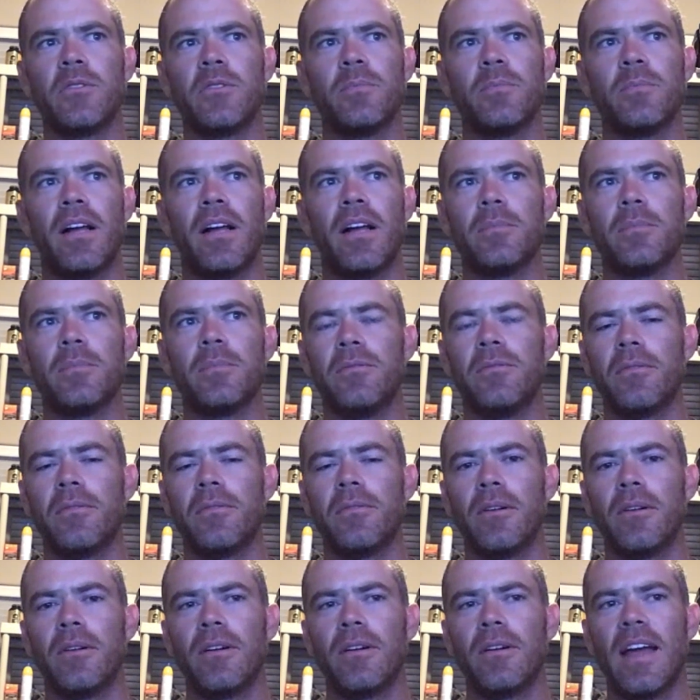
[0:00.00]
responsible
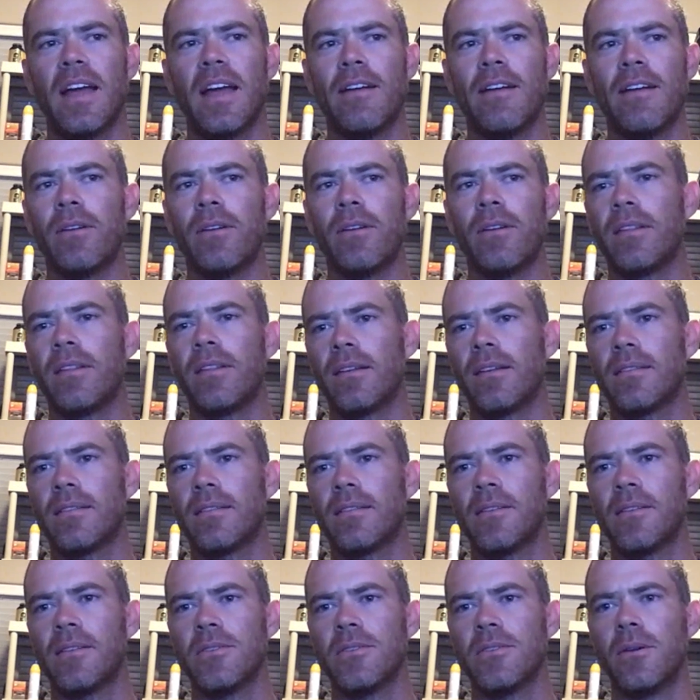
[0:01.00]
for everything.
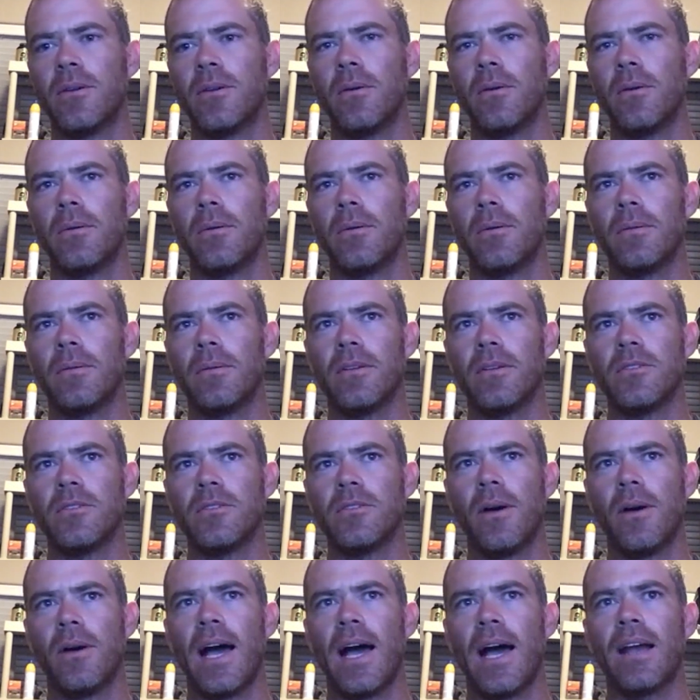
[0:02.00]
There's no
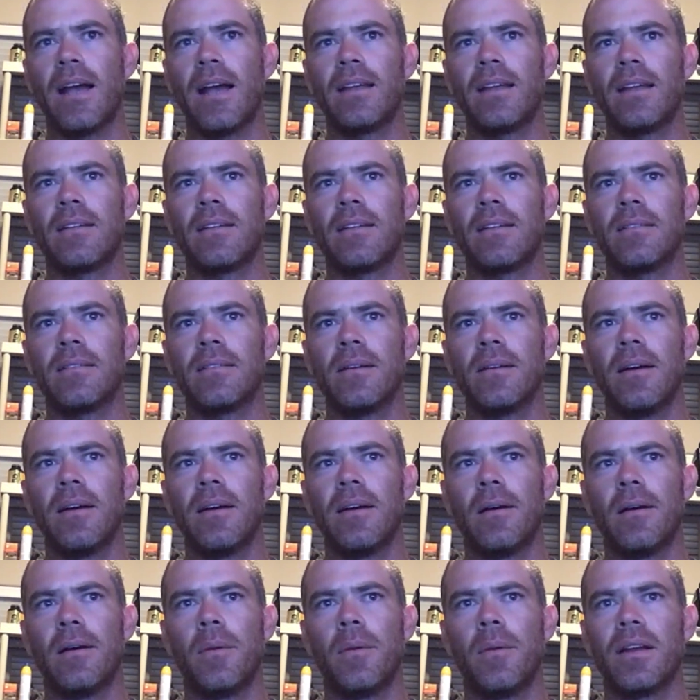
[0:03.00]
hiding
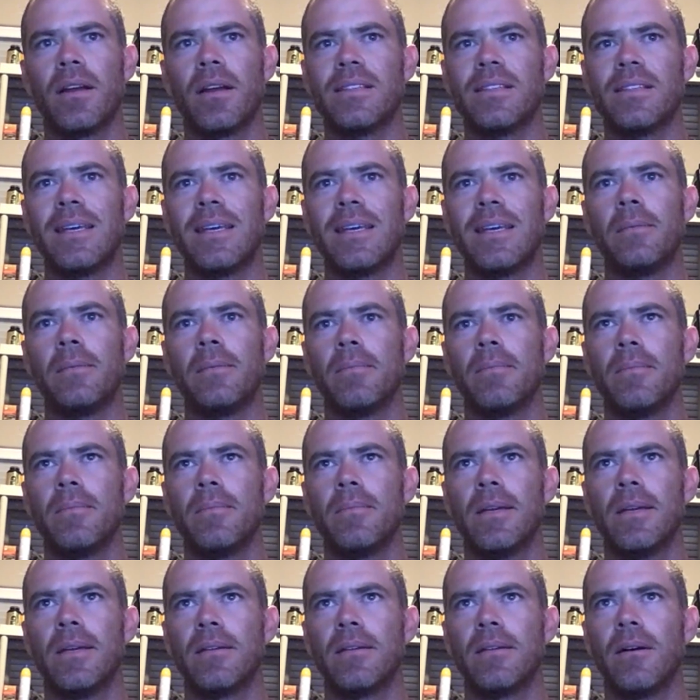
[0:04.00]
on a team
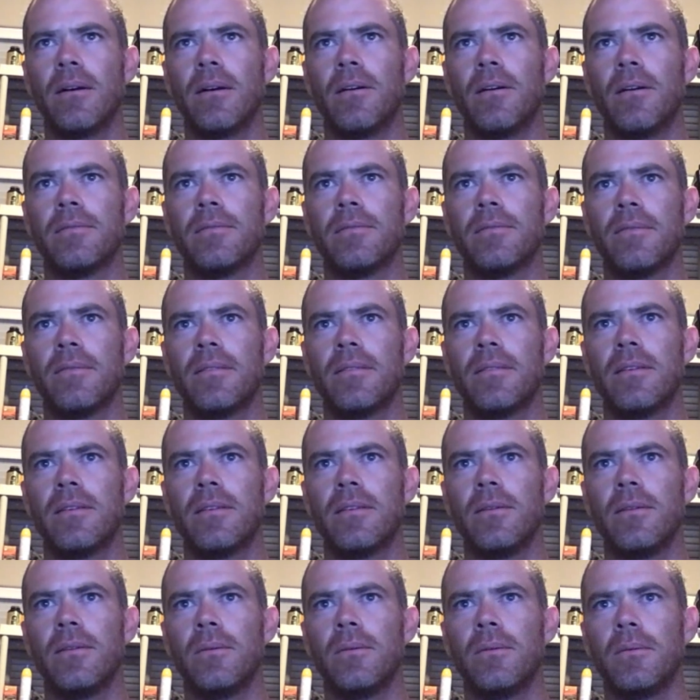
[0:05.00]
in golf.
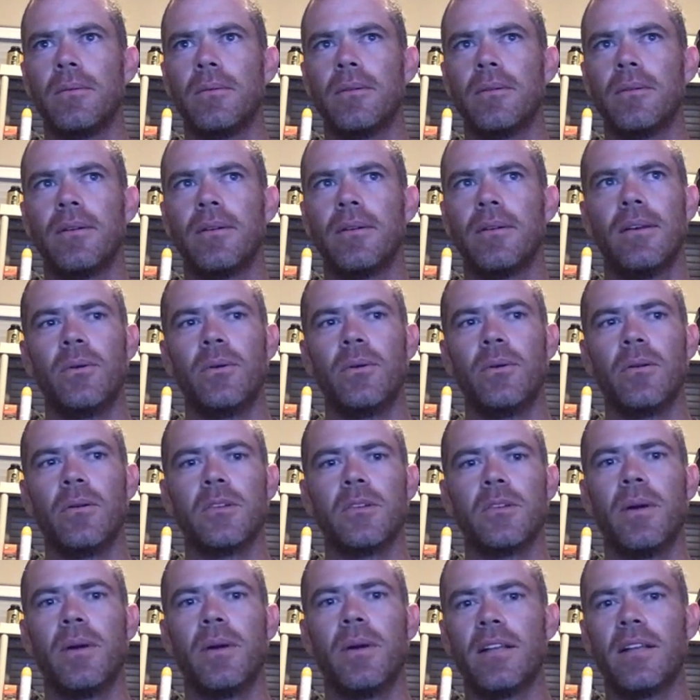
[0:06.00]
You are
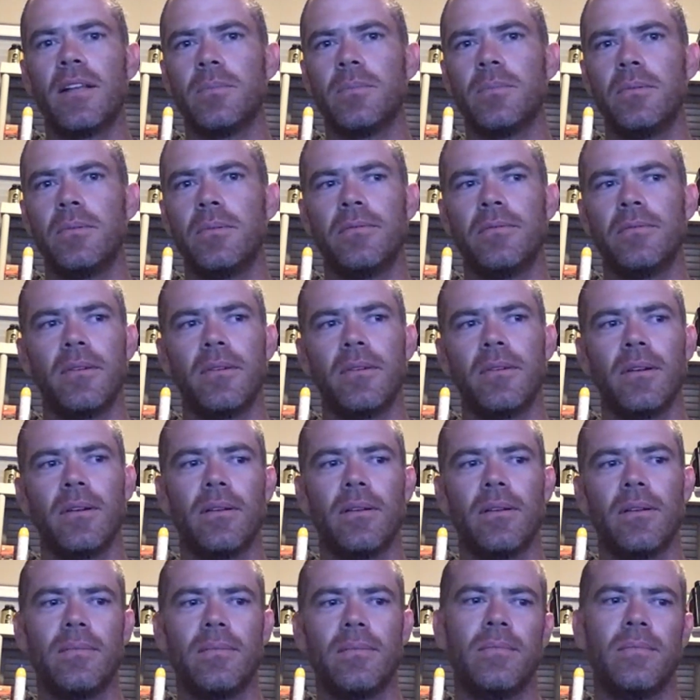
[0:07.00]
responsible
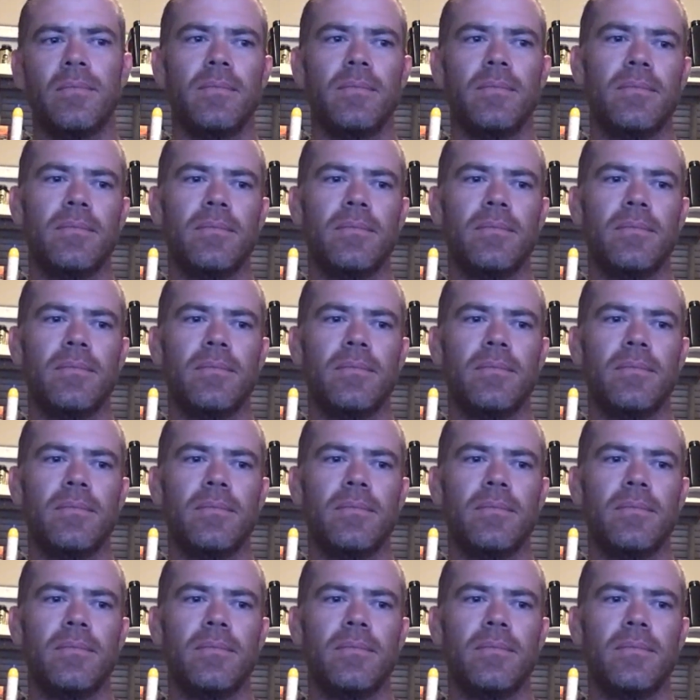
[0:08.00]
for,